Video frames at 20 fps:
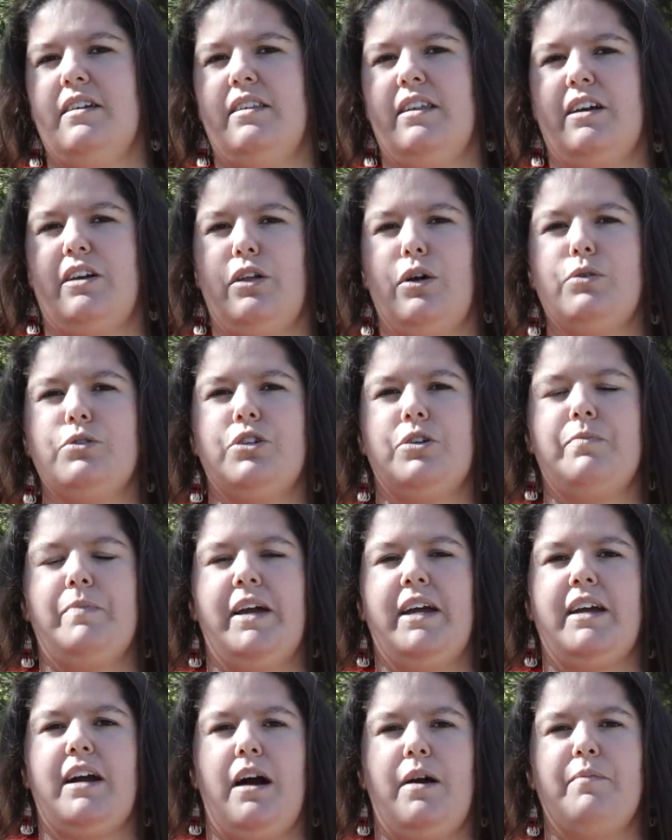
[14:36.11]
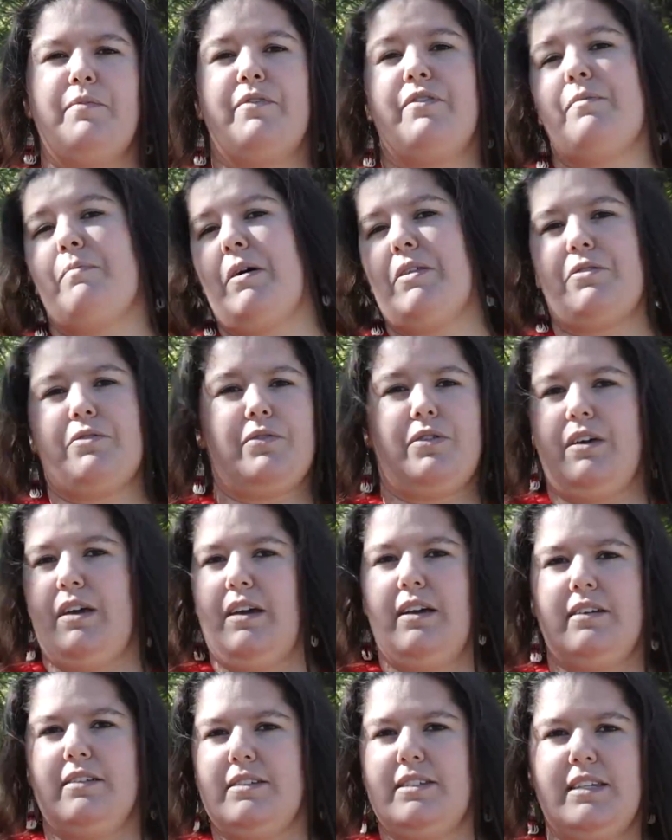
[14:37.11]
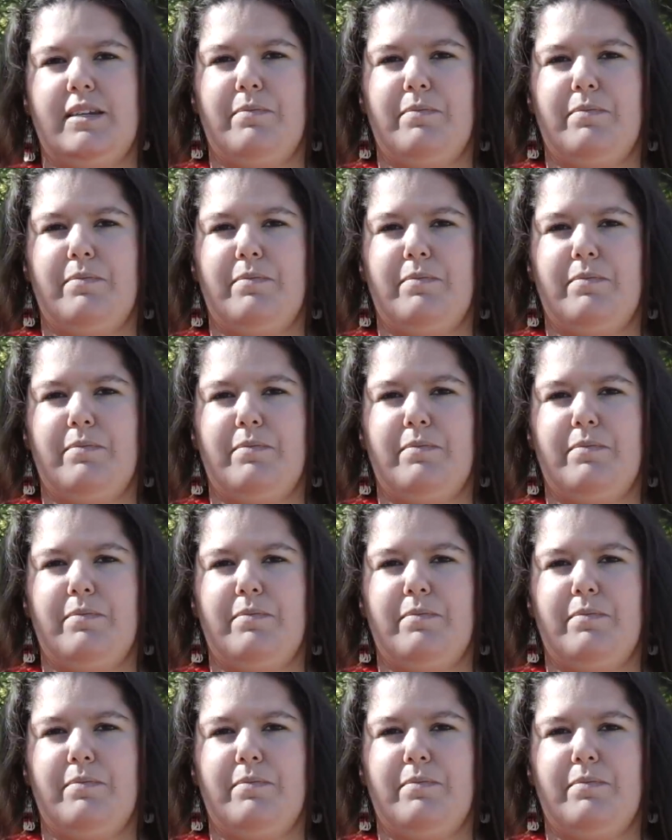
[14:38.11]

that closure might come from other things.